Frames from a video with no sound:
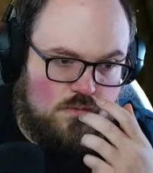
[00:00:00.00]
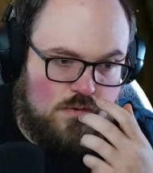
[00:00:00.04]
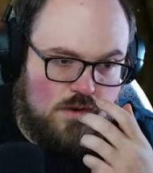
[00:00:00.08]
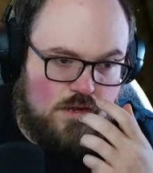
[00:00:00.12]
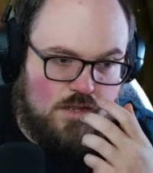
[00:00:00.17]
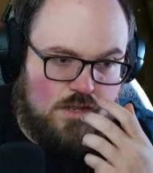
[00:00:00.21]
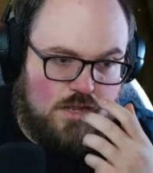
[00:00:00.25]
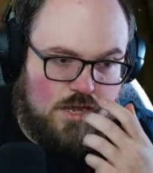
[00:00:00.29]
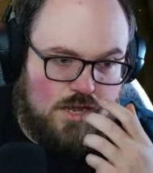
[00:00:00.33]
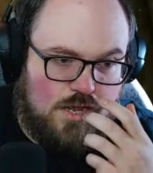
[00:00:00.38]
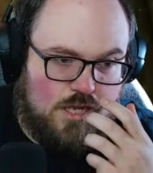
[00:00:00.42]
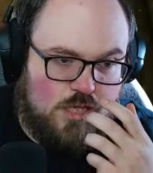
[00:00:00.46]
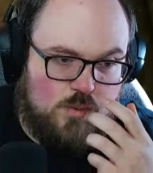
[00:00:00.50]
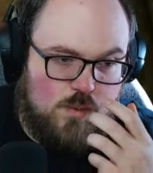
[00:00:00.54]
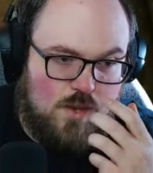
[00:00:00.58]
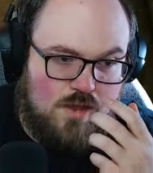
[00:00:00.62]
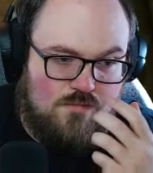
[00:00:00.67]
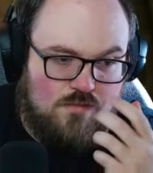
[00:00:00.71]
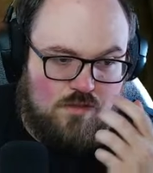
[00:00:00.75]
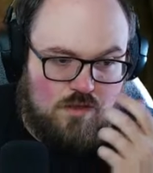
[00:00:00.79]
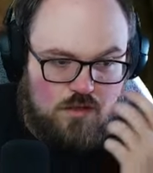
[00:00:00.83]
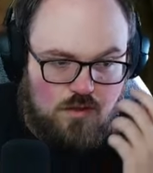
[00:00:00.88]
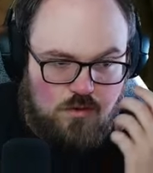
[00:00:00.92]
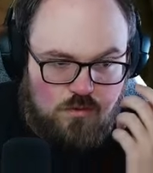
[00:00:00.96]
Well, I guess we
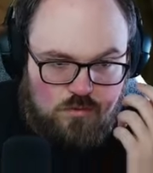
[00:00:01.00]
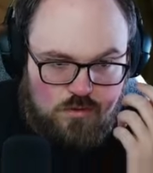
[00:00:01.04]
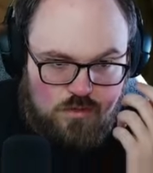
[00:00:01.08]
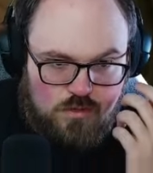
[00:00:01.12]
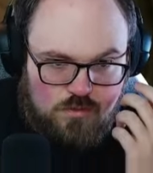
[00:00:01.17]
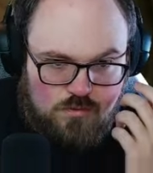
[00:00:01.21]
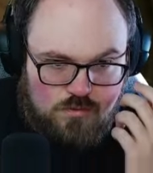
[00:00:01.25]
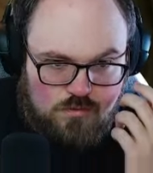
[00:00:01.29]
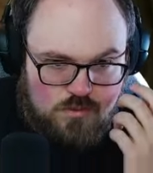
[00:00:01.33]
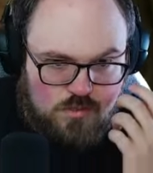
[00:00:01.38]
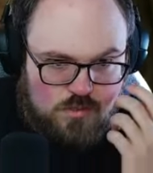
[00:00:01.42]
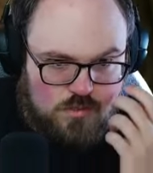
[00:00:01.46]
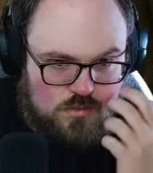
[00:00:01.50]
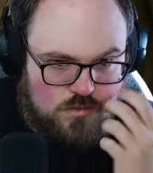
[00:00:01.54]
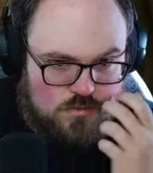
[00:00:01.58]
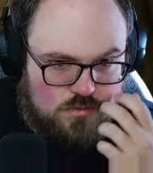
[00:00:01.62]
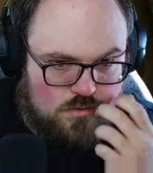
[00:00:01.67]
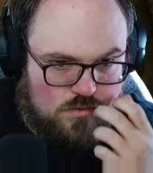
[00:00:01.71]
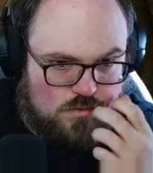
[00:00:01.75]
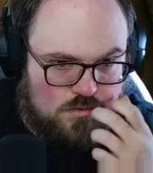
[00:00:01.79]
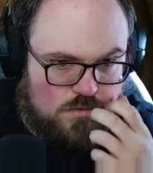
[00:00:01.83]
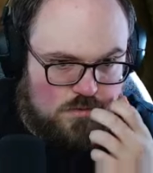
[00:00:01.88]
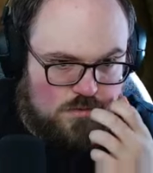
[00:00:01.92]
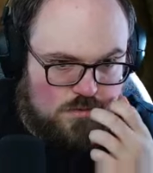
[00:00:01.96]
have the
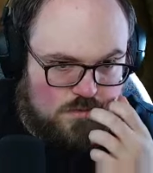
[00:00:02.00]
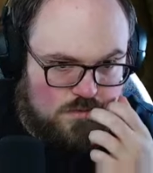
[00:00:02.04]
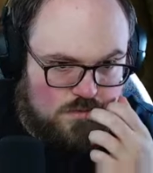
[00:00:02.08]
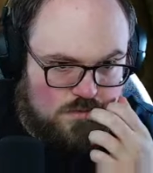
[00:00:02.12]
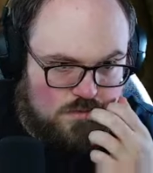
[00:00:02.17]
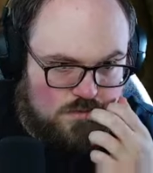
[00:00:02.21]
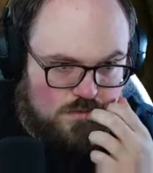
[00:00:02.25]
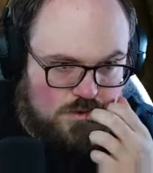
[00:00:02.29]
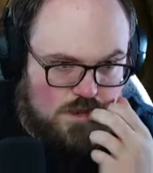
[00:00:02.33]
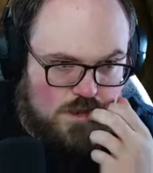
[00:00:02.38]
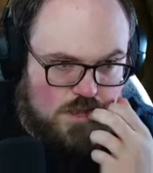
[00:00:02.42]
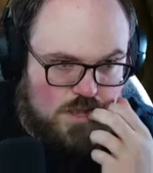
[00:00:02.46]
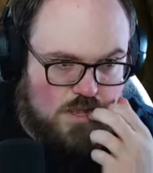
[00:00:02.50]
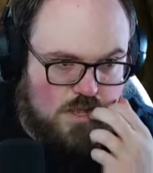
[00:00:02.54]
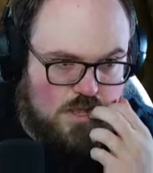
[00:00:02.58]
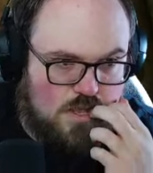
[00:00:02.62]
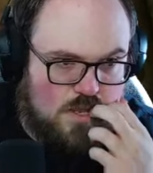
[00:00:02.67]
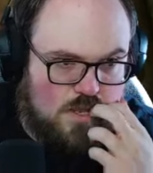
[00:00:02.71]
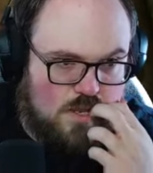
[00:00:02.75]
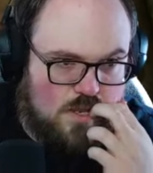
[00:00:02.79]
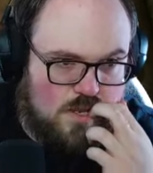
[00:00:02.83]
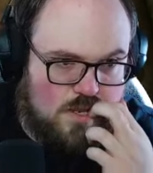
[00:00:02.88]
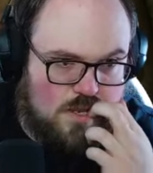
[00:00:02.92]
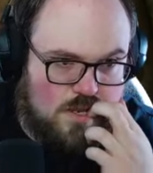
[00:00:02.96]
Golos, right?